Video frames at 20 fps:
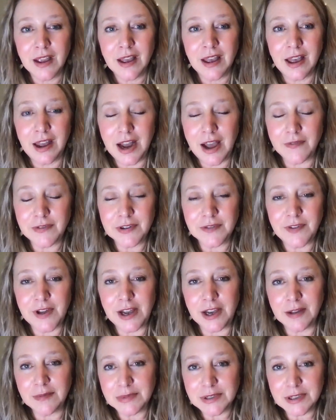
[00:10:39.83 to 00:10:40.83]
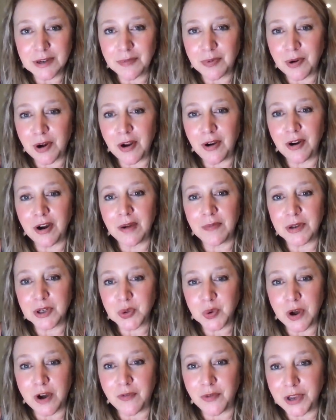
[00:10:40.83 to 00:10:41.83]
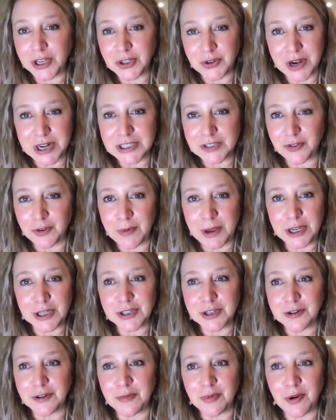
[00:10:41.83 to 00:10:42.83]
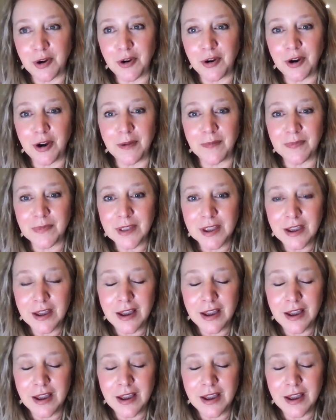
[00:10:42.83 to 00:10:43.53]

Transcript: And I've developed a program, a 12 week transformational program.